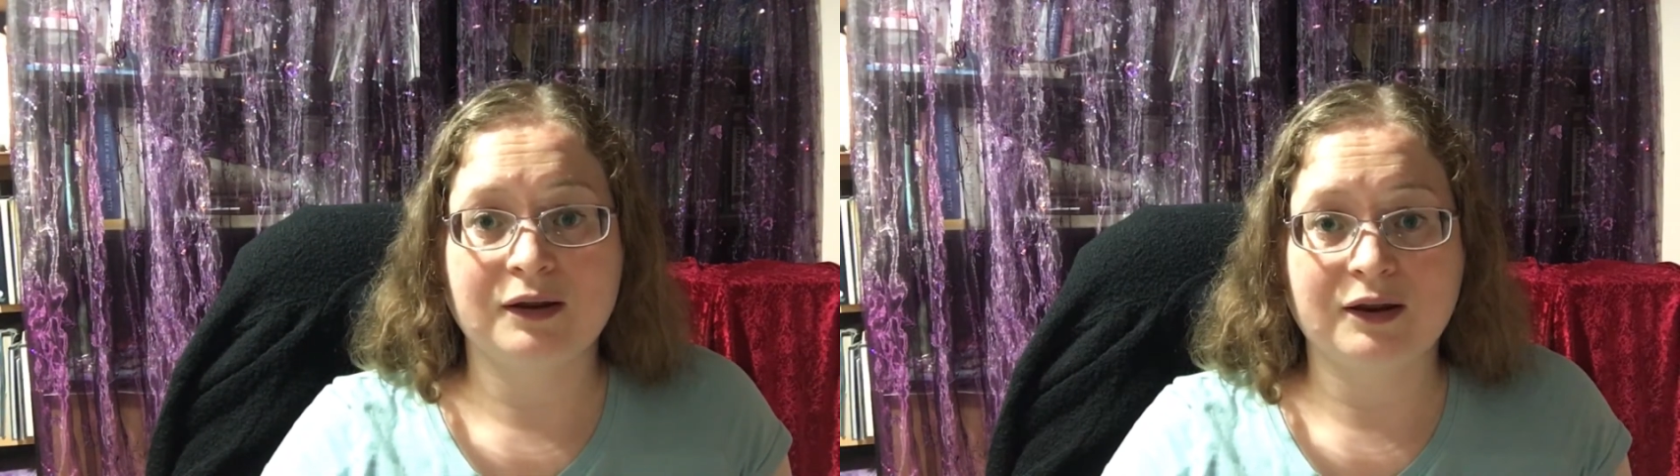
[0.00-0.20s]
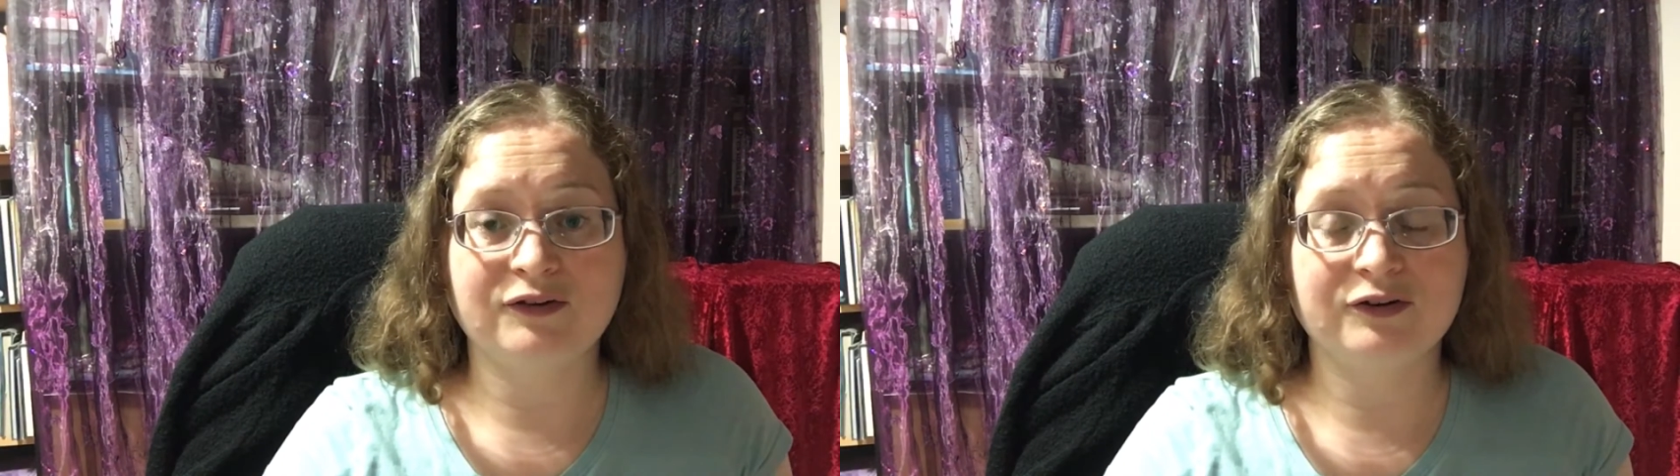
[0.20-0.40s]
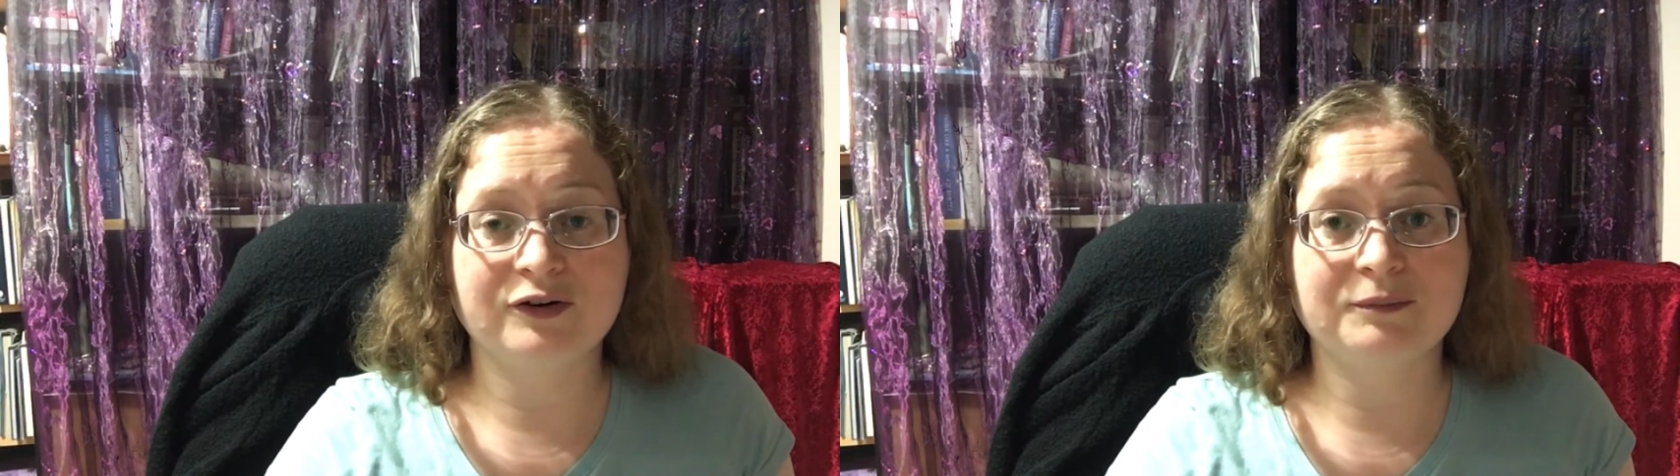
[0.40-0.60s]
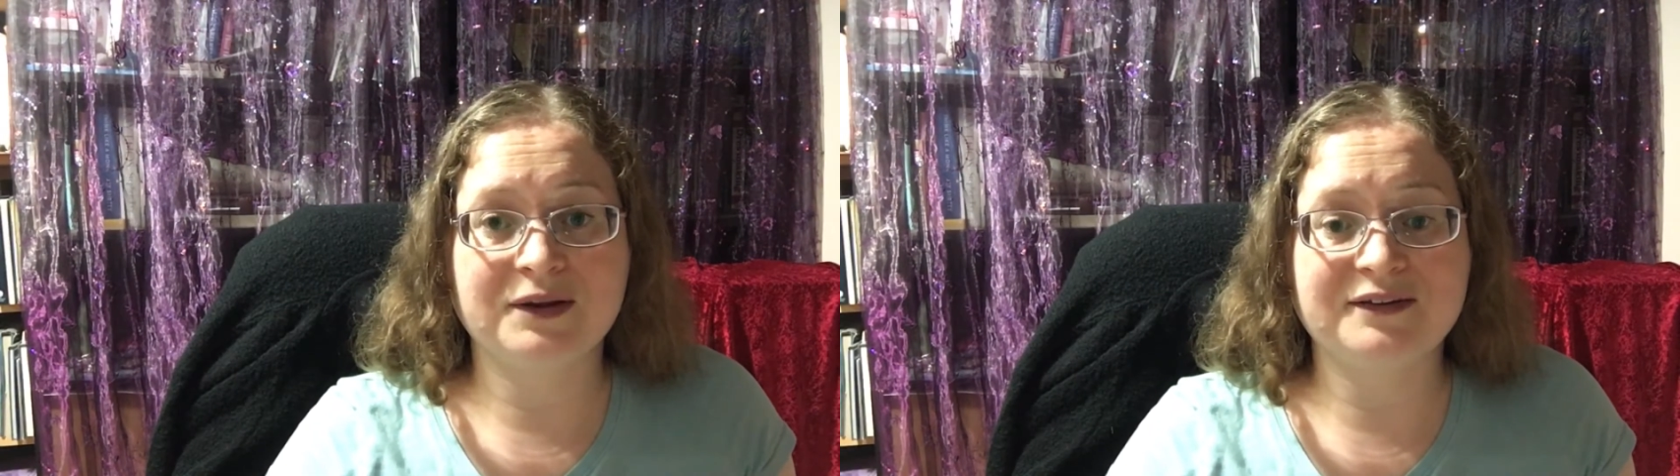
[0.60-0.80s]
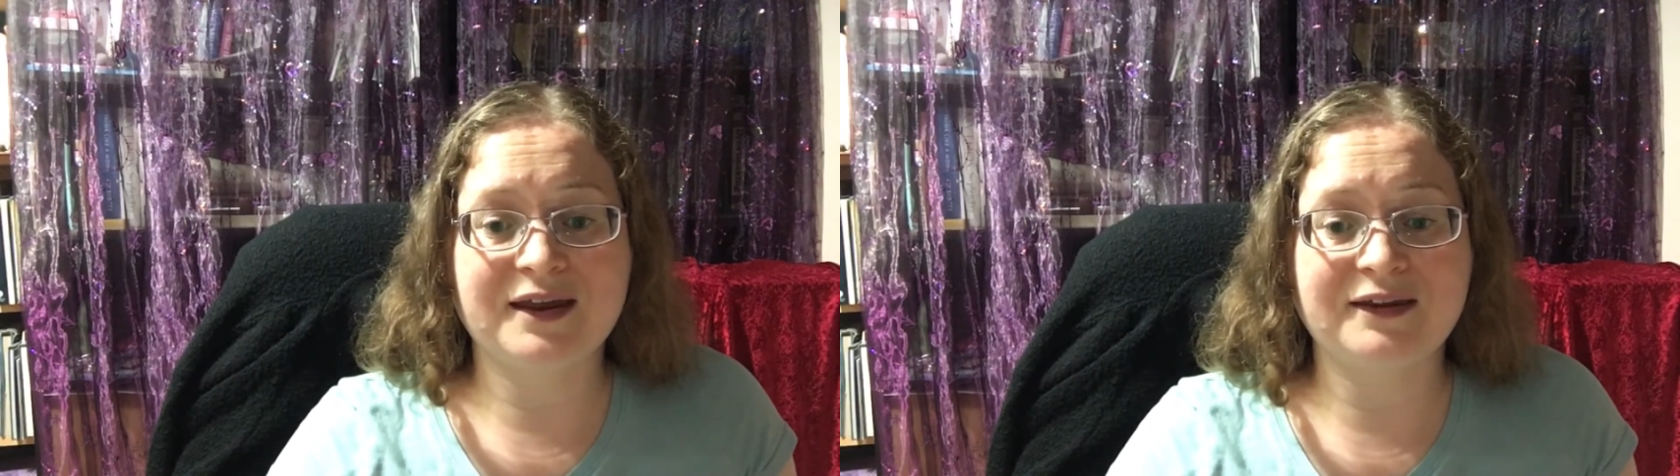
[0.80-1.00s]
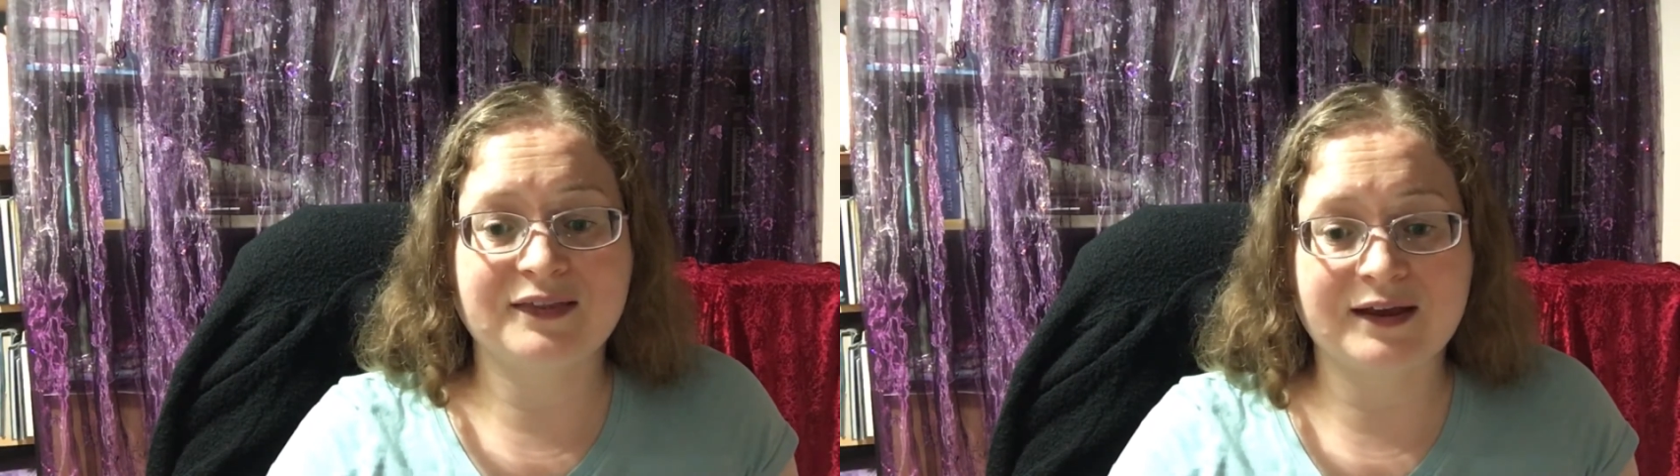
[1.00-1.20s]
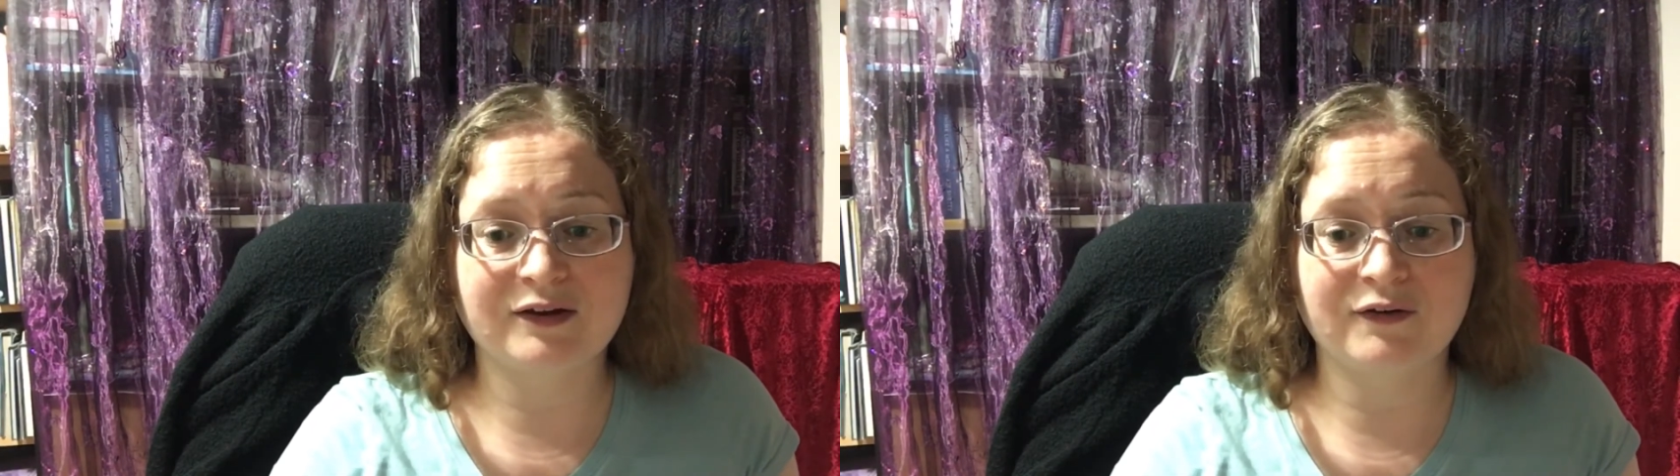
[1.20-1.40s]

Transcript: ensure and maintain that